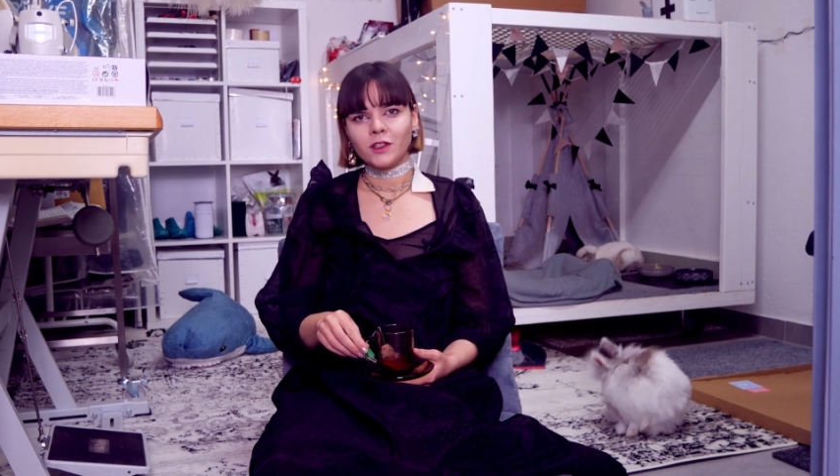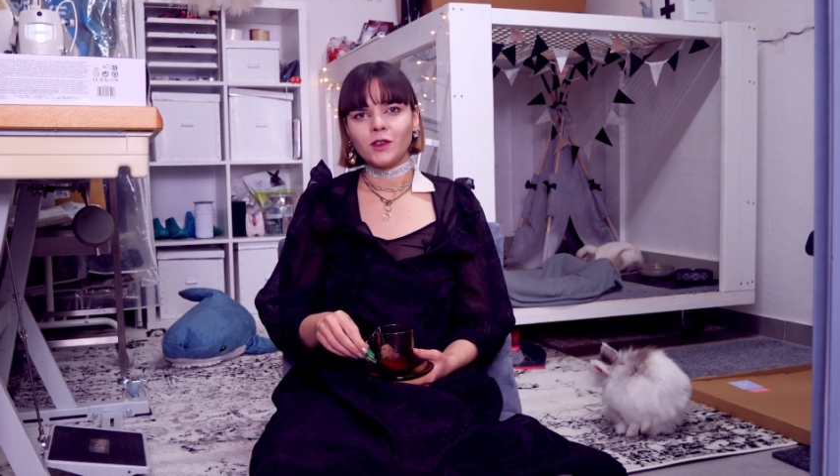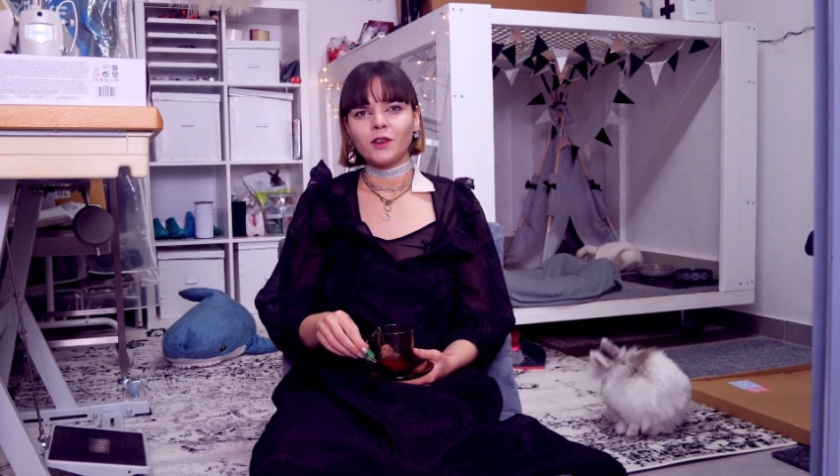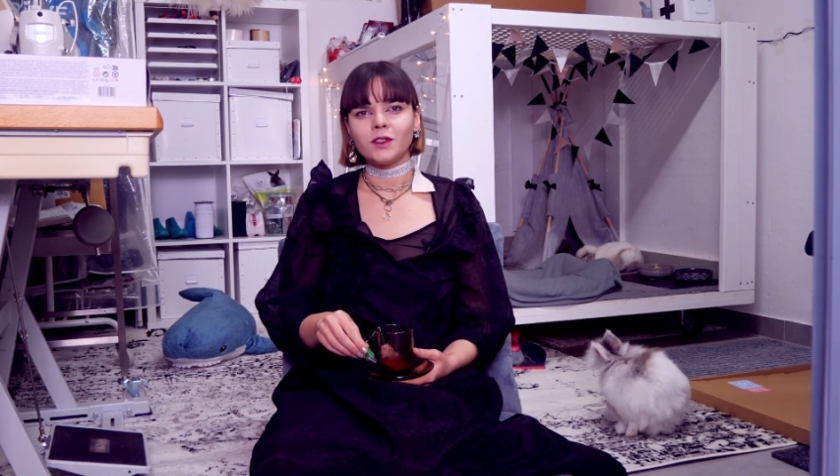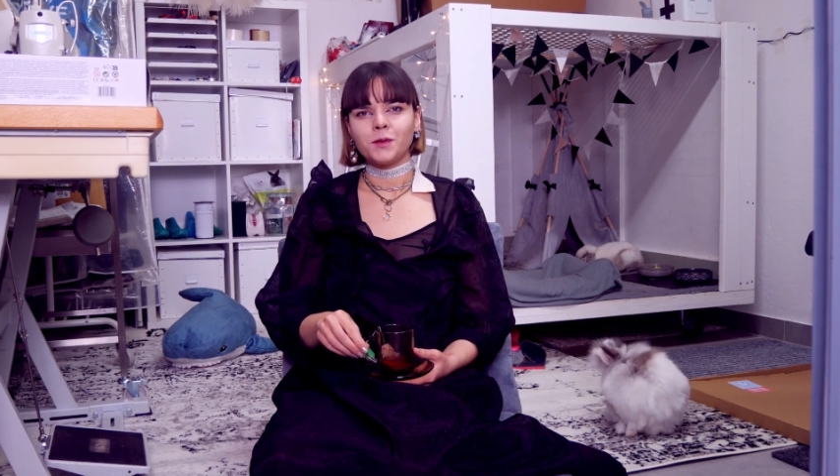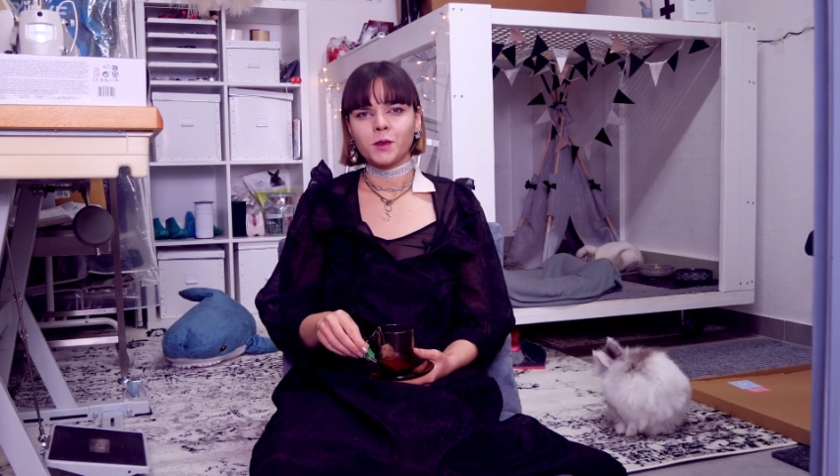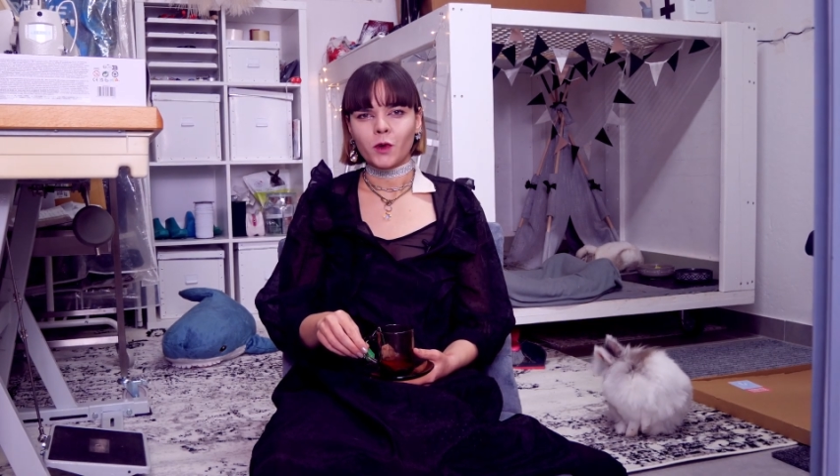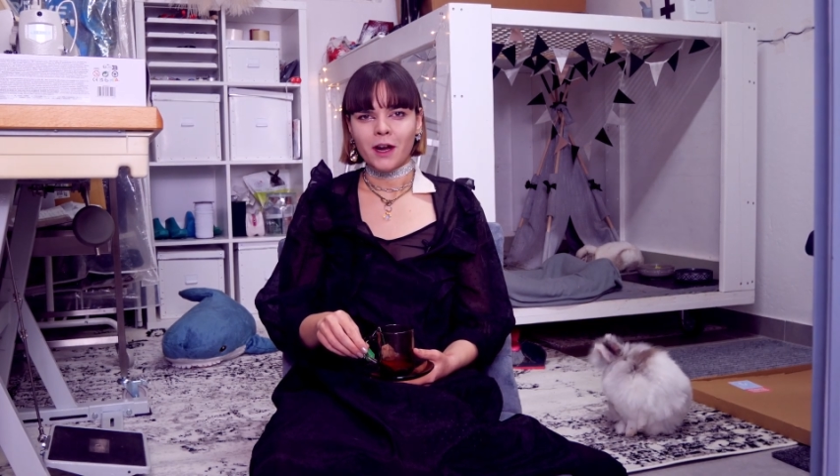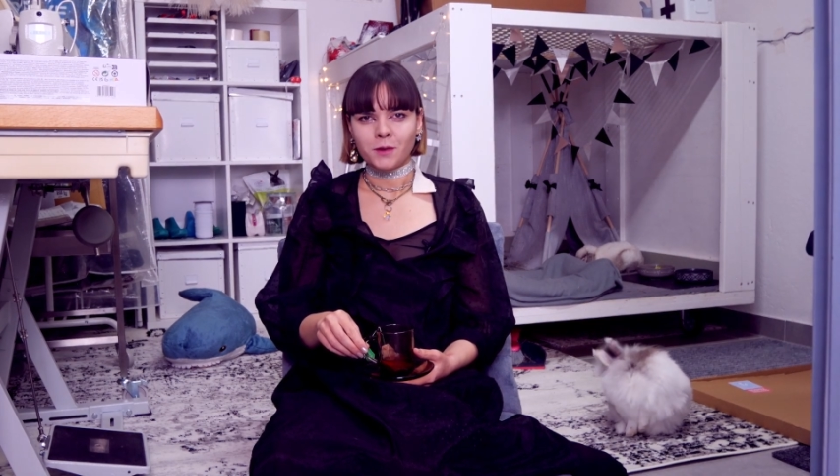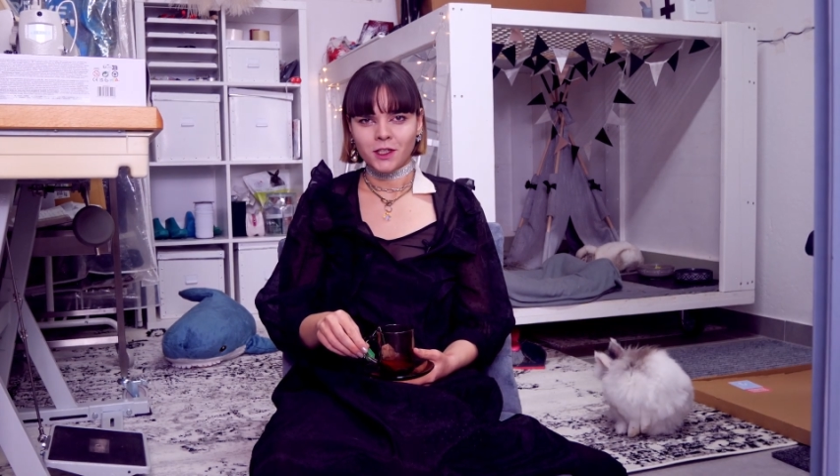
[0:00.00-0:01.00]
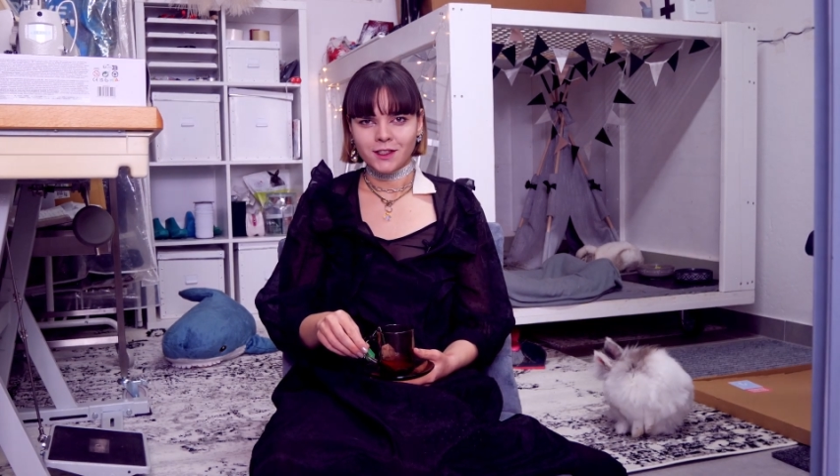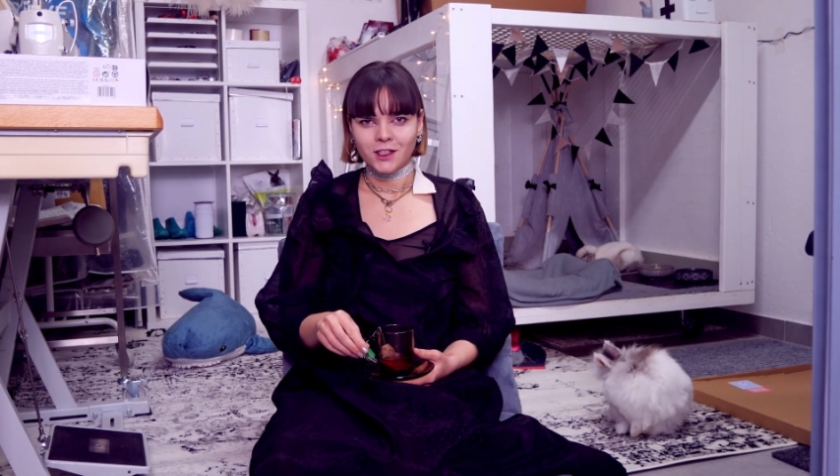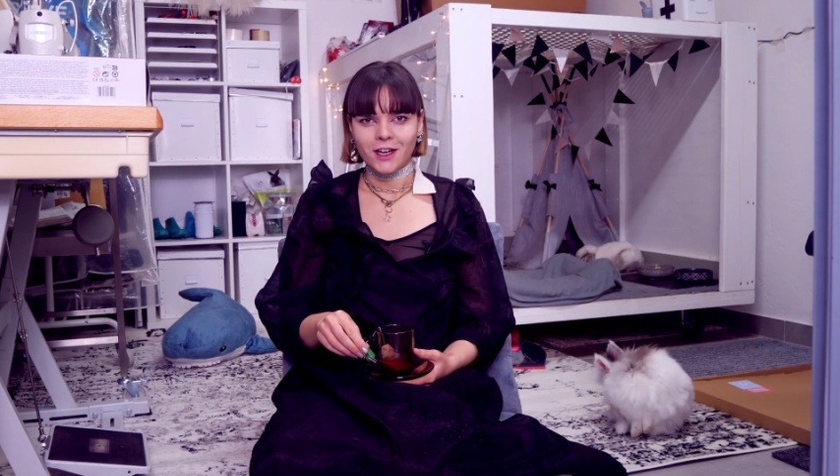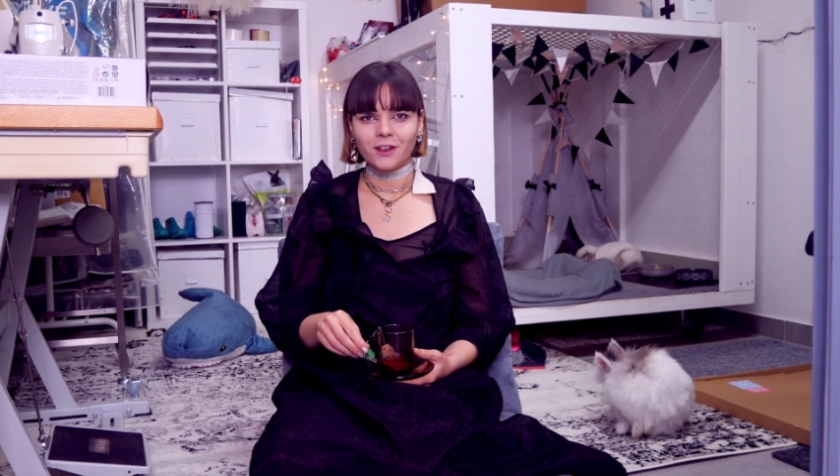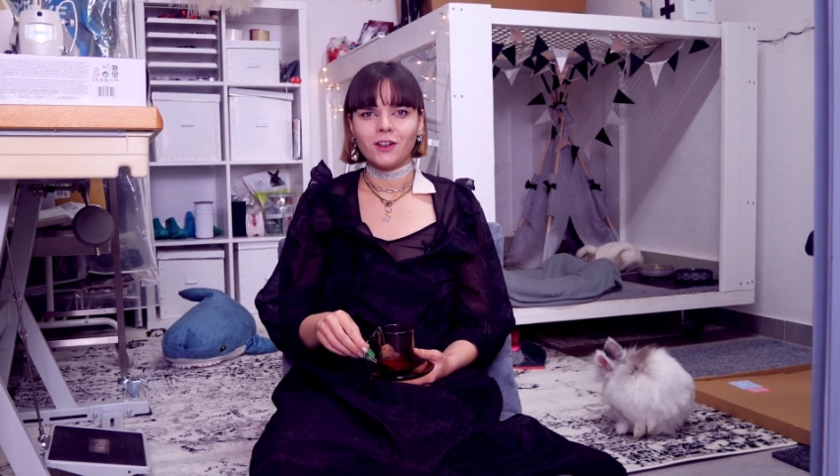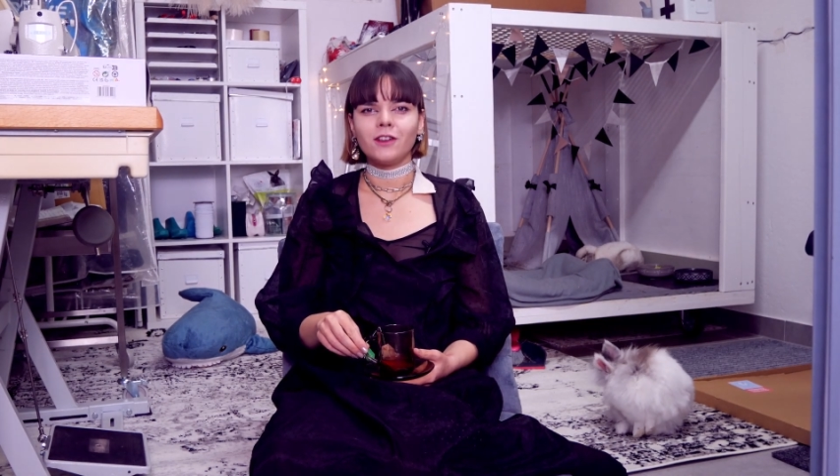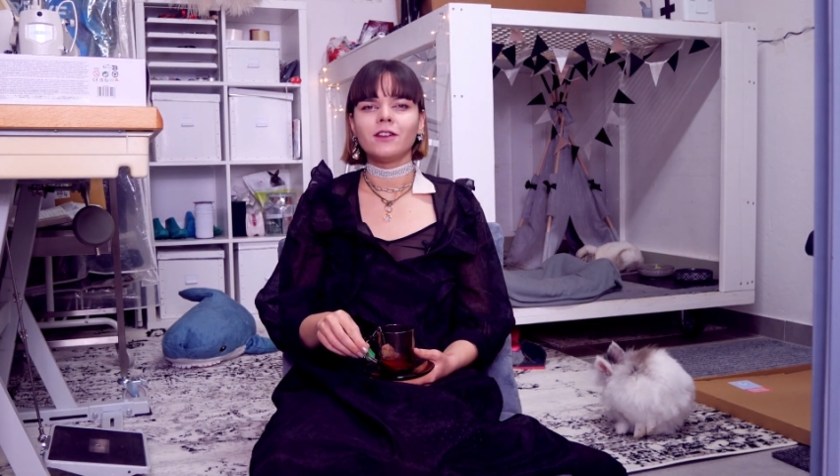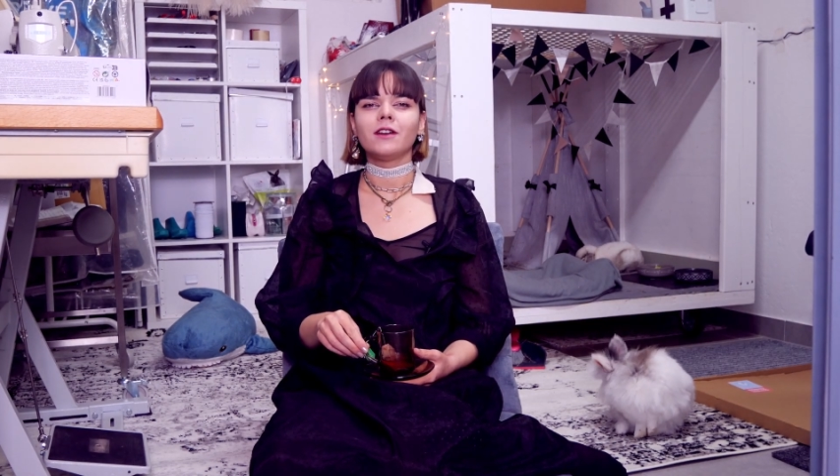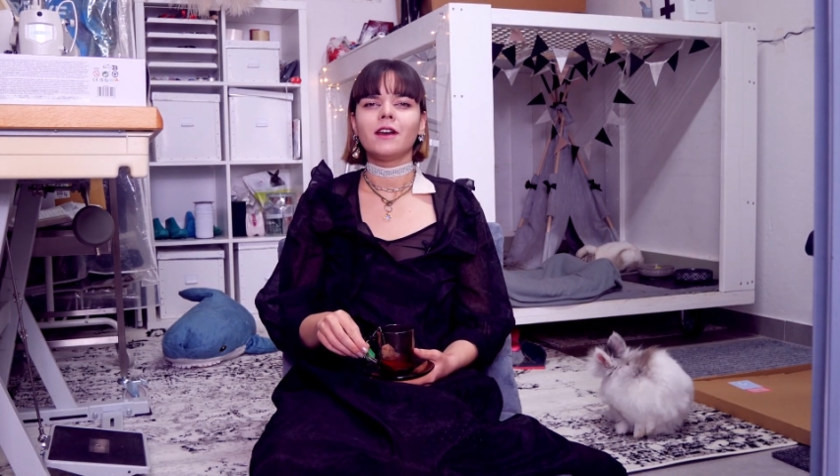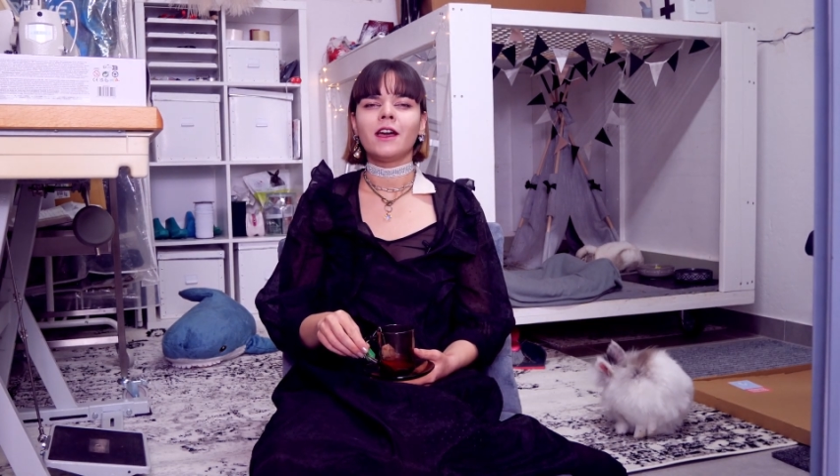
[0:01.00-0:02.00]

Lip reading: to subscribe to this channel